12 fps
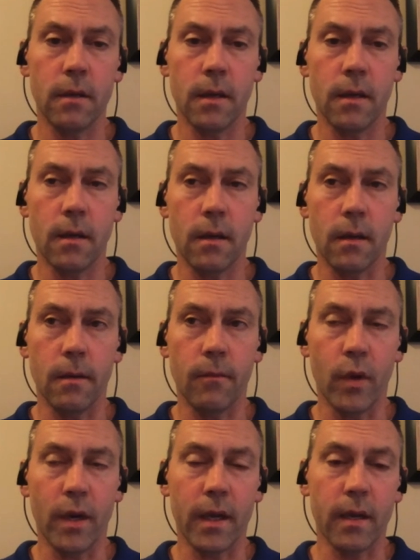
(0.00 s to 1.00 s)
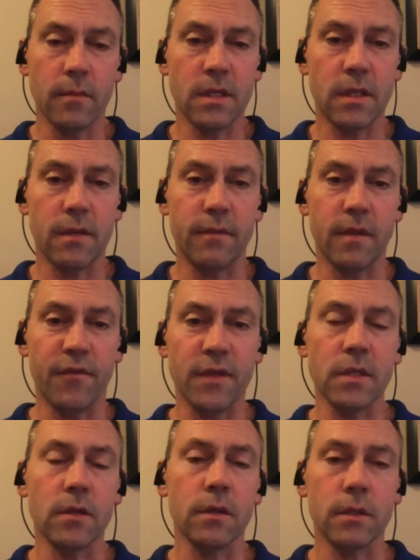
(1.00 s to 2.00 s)
Um, when it comes to the, the,
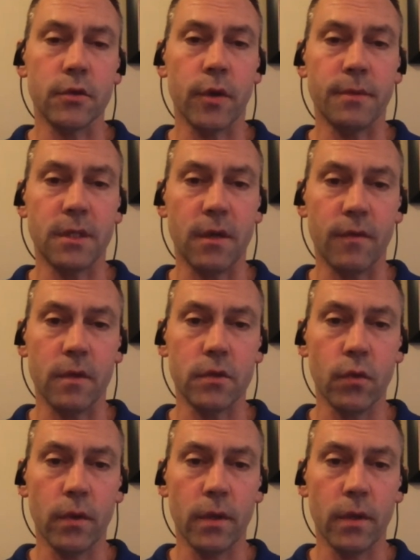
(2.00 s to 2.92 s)
physical description of the tool